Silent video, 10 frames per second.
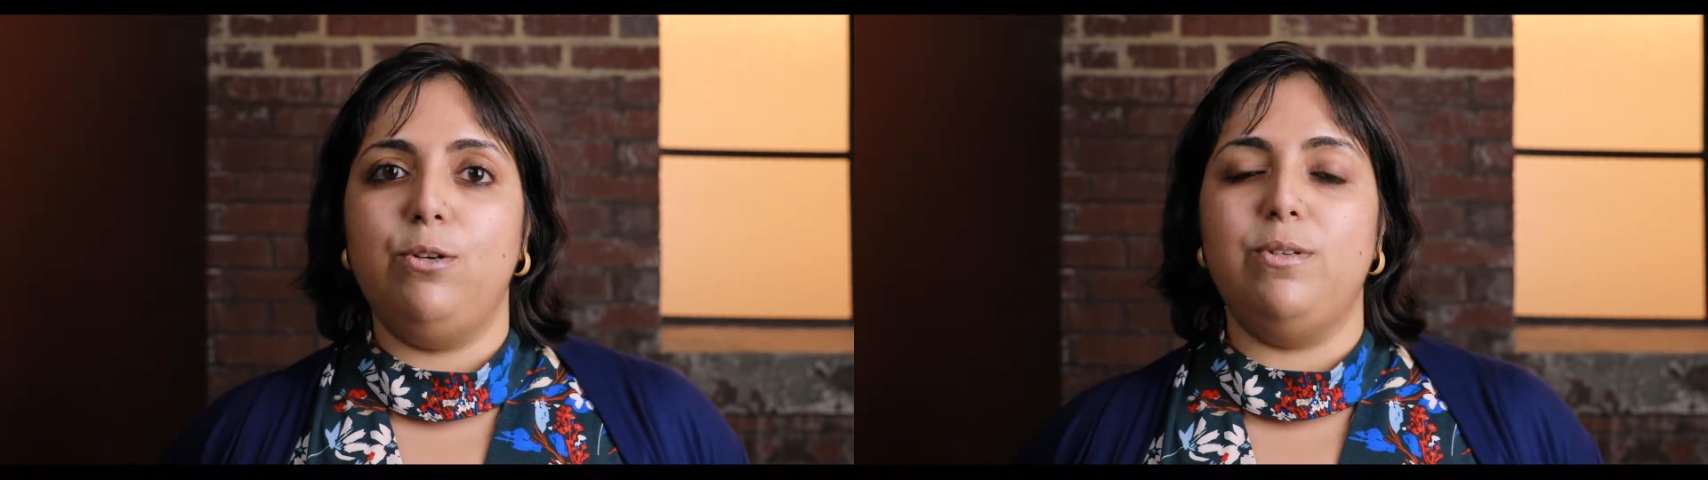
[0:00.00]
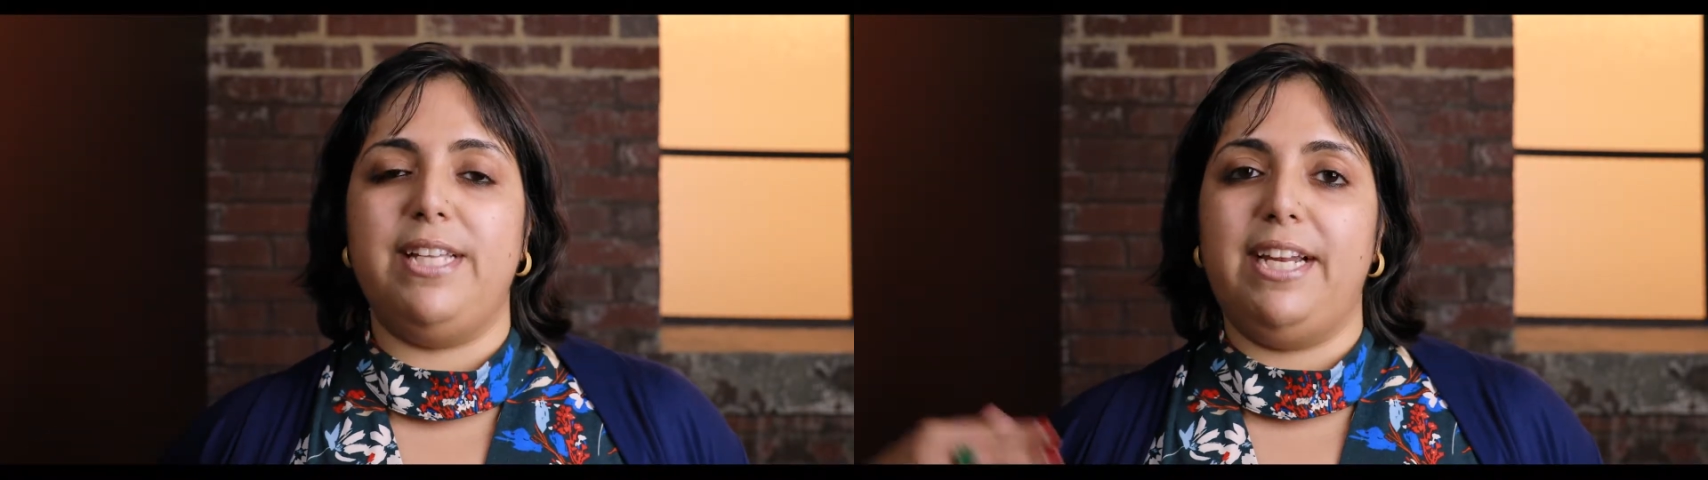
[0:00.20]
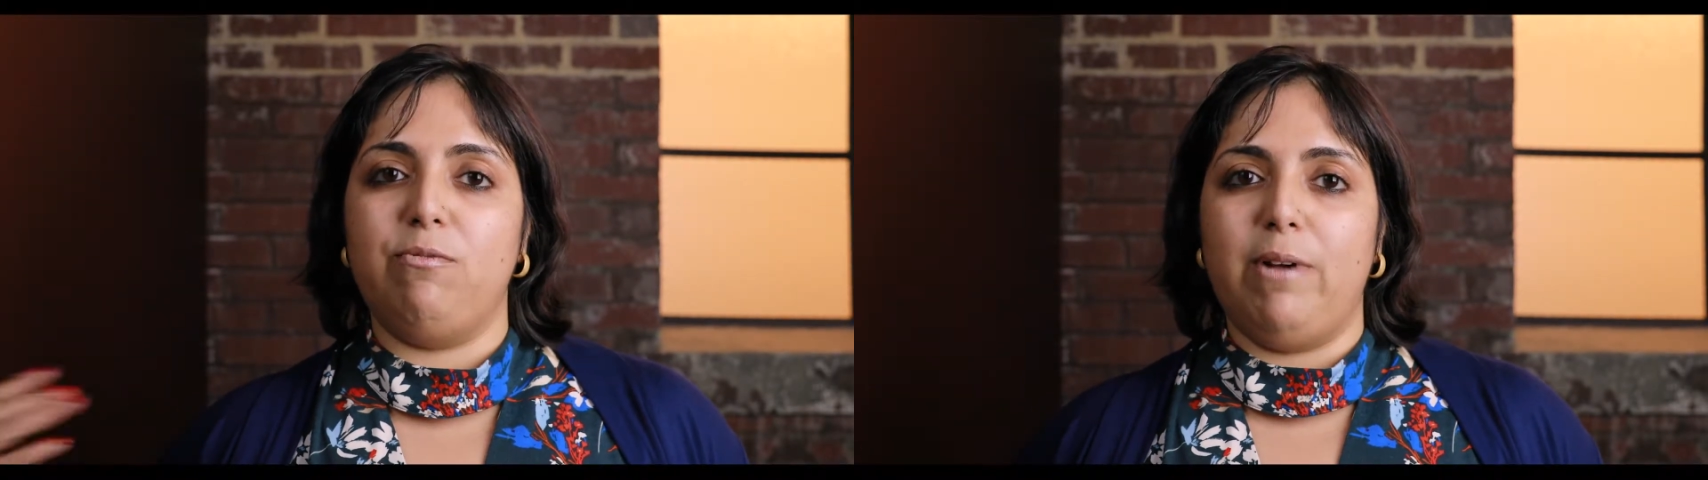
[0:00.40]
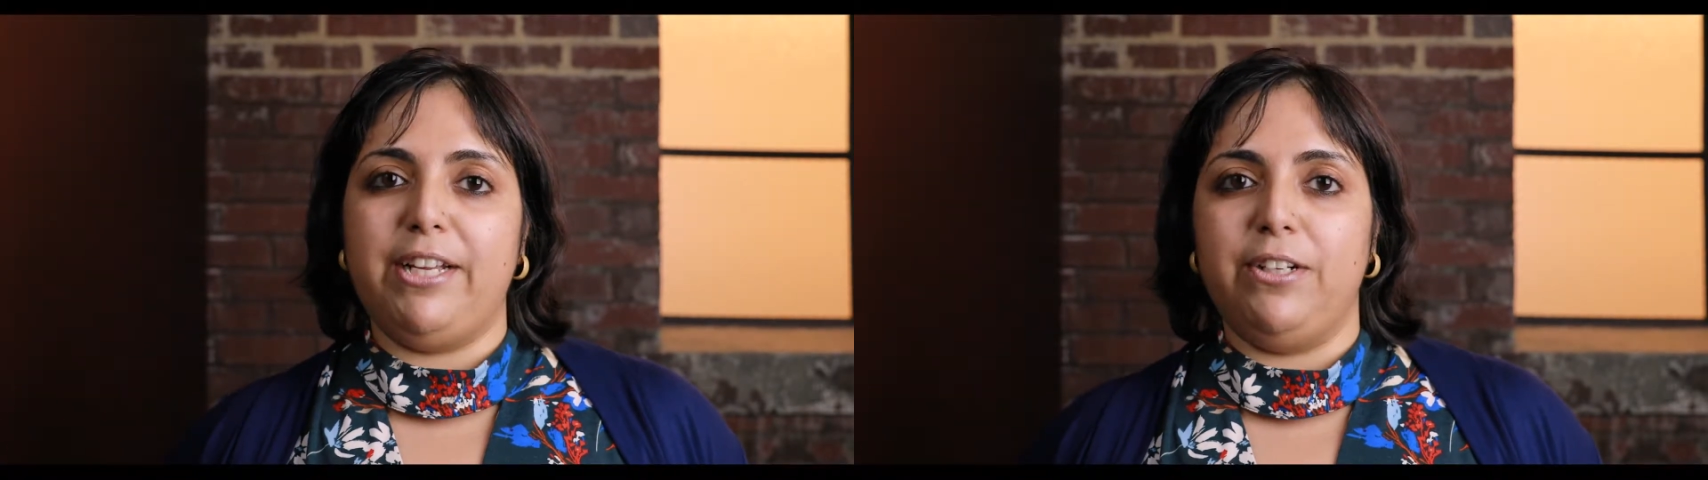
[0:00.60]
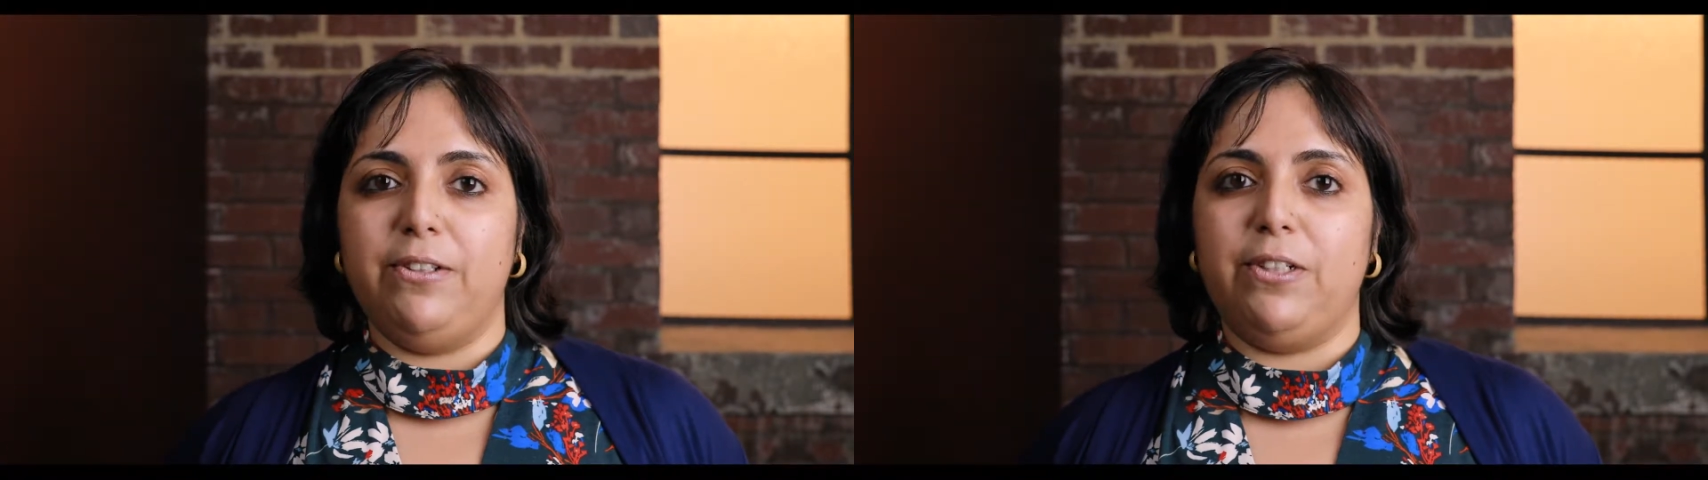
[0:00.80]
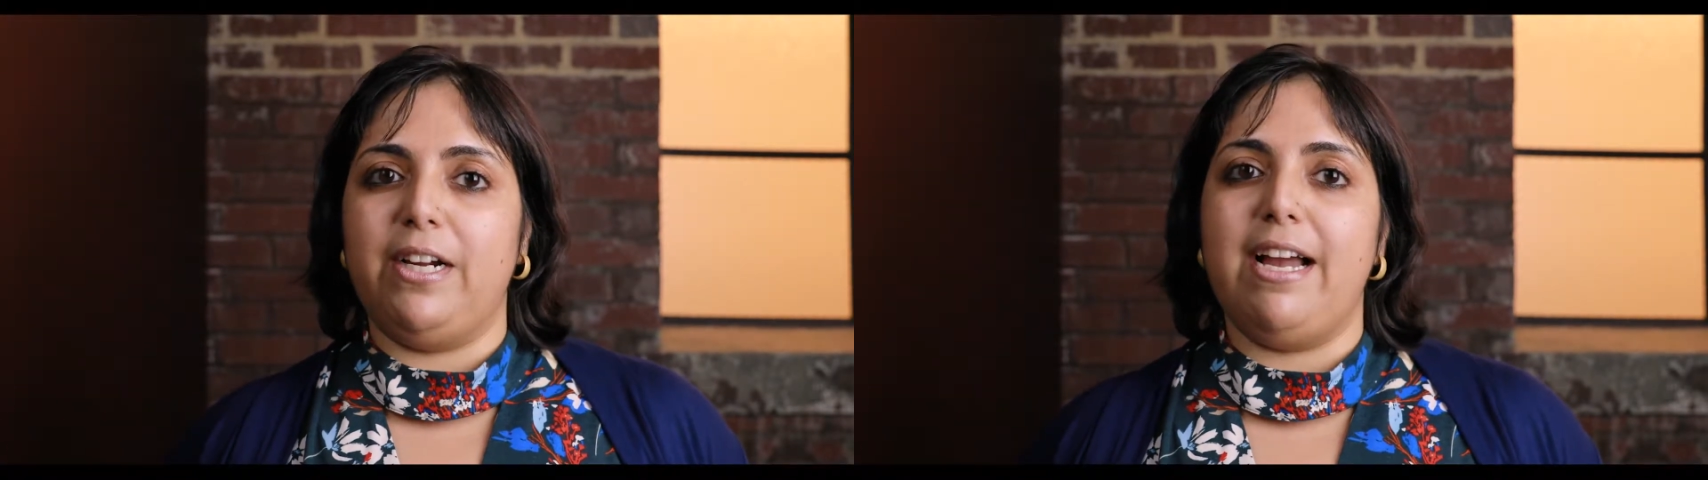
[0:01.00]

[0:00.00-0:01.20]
who's a regular